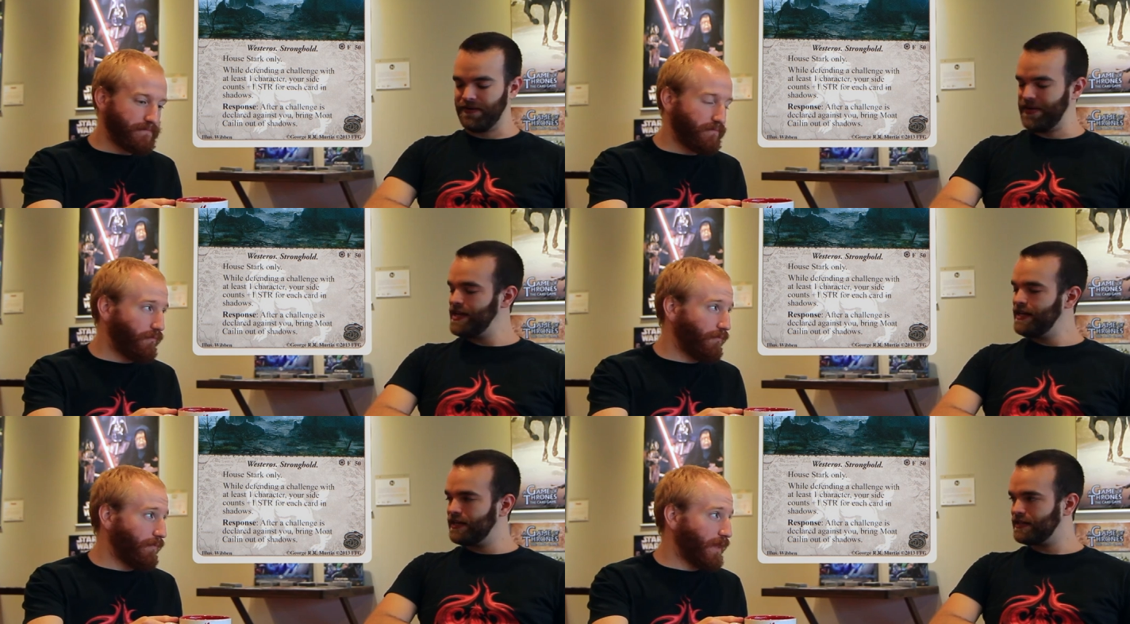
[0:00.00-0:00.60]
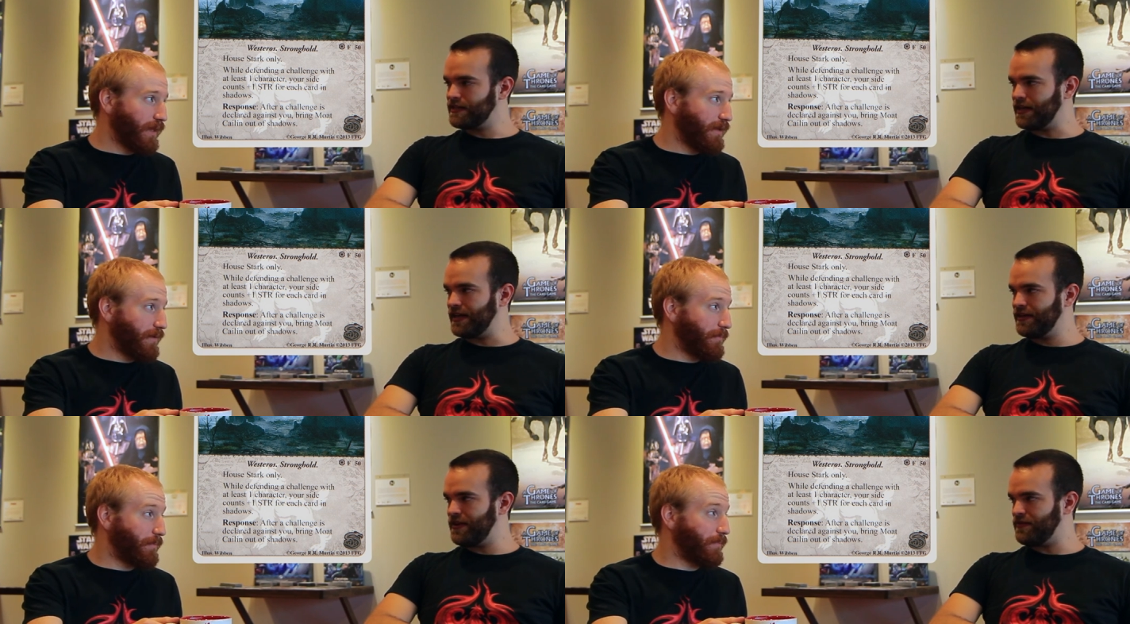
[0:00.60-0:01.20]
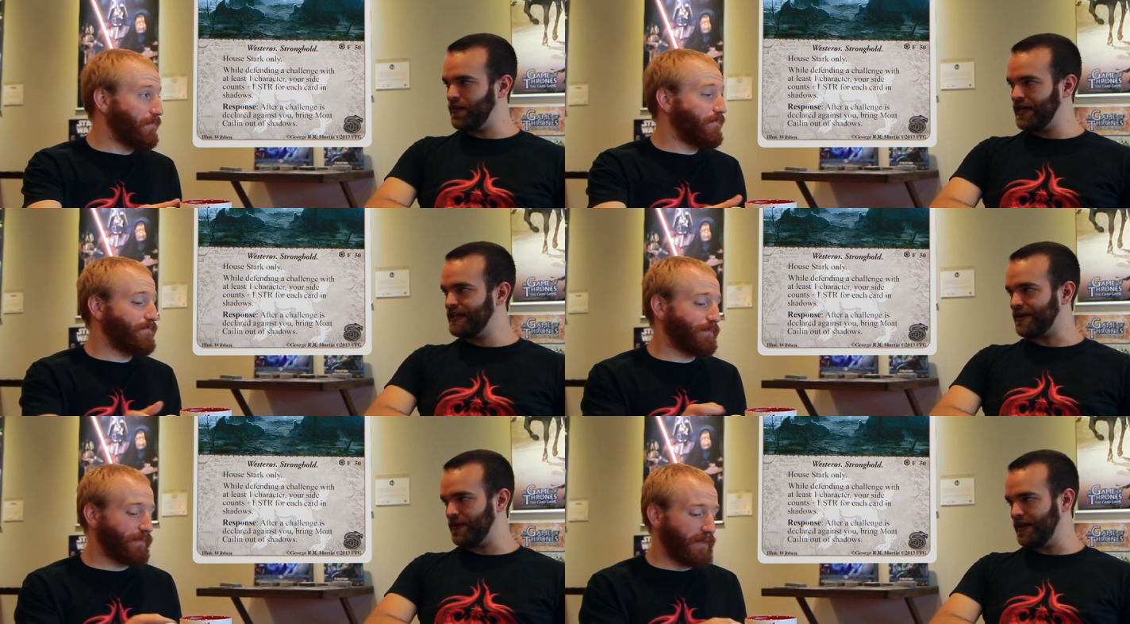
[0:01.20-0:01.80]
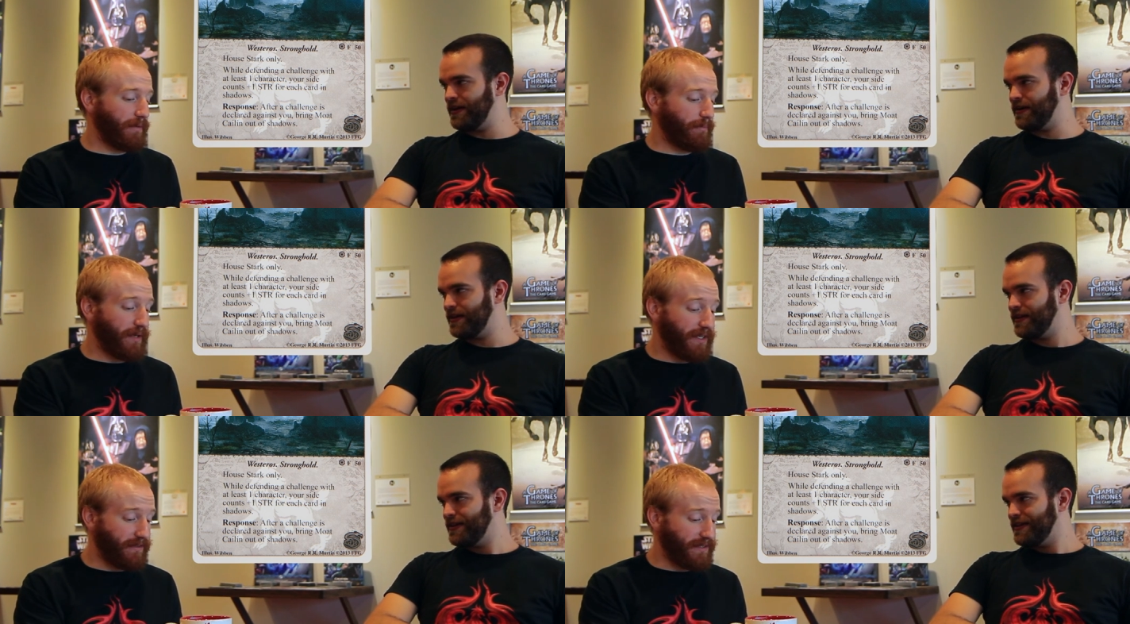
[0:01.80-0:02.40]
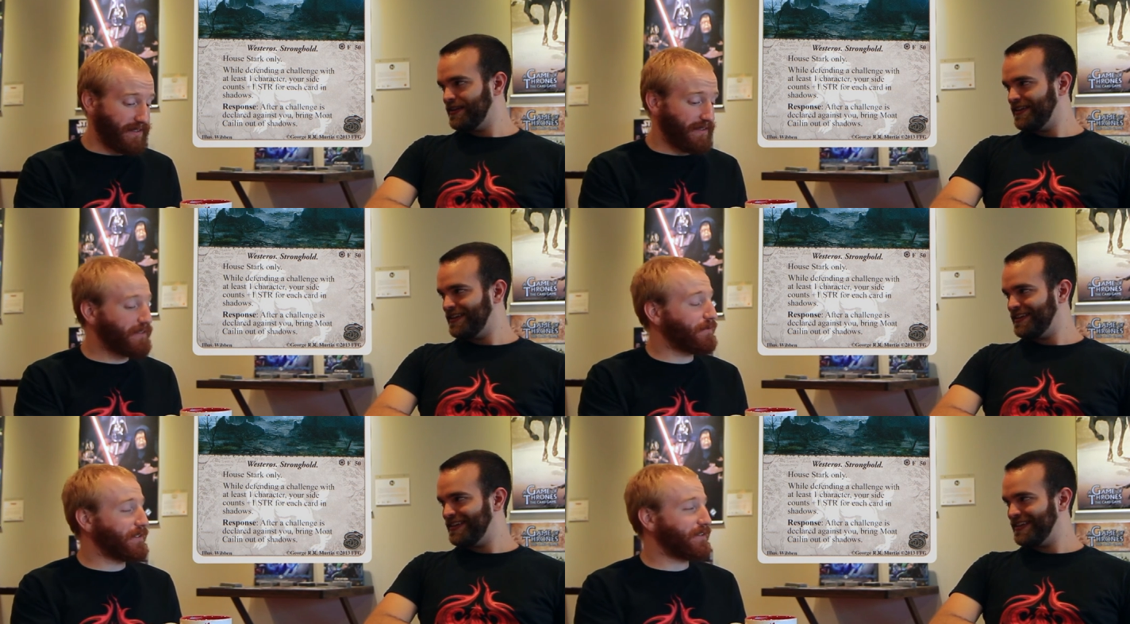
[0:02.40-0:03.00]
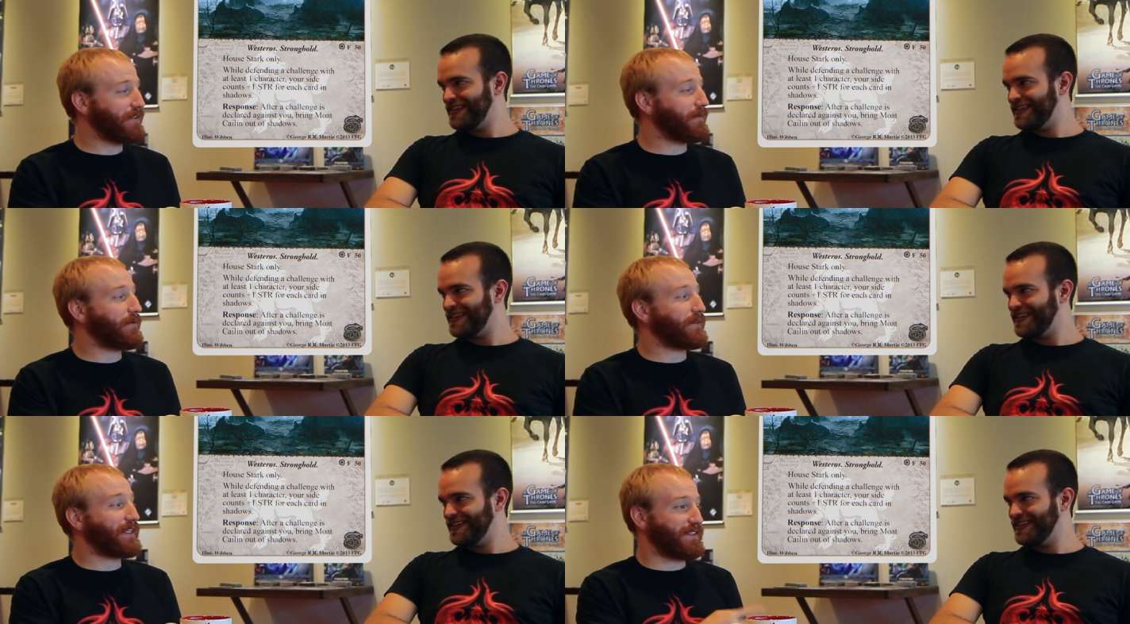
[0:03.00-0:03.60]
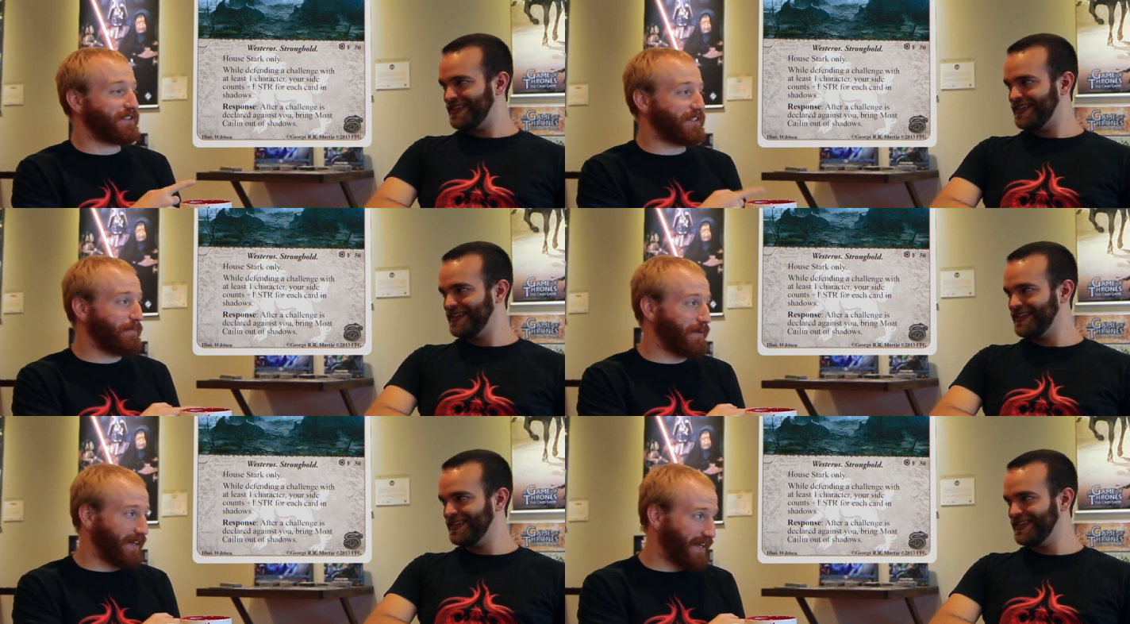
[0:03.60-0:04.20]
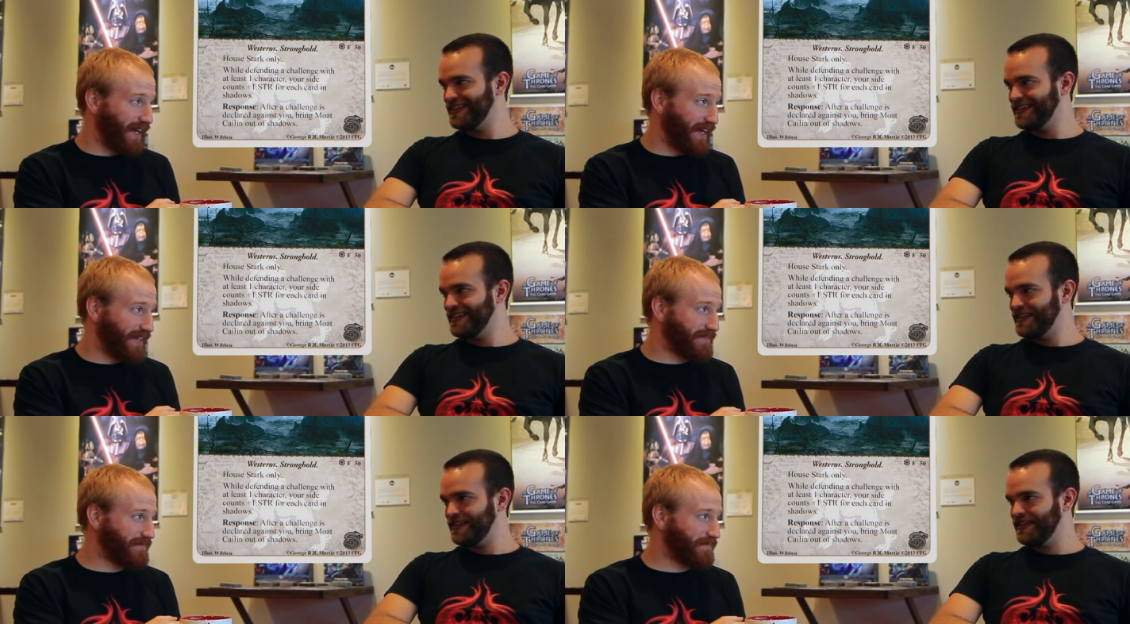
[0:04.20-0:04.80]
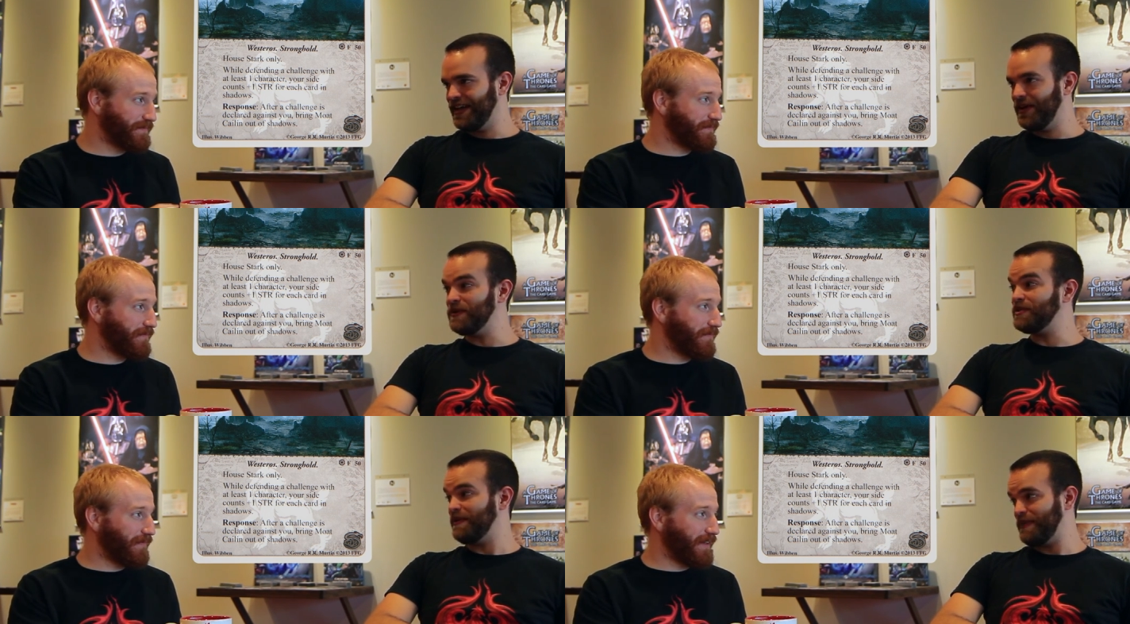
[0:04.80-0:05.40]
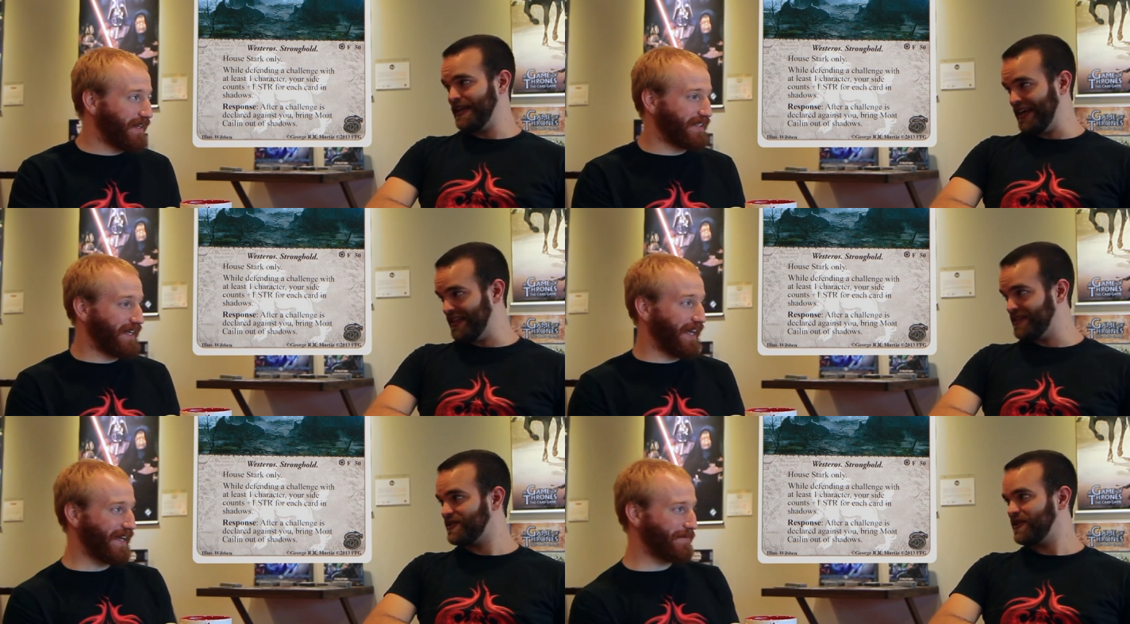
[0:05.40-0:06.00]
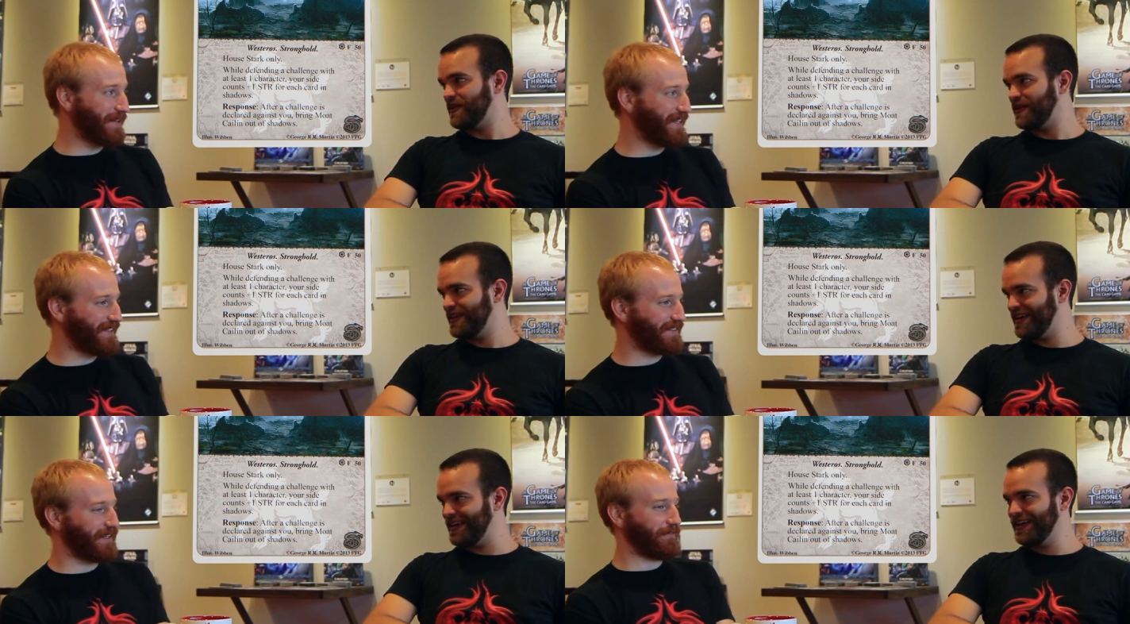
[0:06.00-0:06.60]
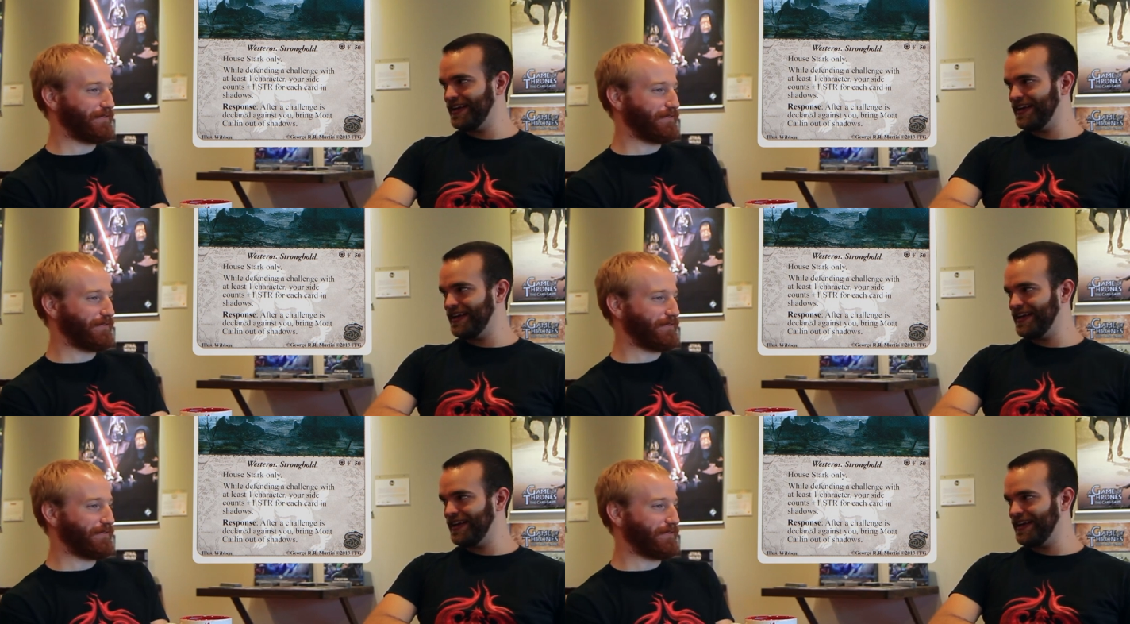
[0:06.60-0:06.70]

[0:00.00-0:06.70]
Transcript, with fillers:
Speaker 1: Reed. It's like you have a winning
Speaker 2: deck right there. But you know what this also works really well with is Jumping Cat.
Speaker 1: oh, Jumping Cat. It's like, hey, true. I'm in here. It's
Speaker 2: like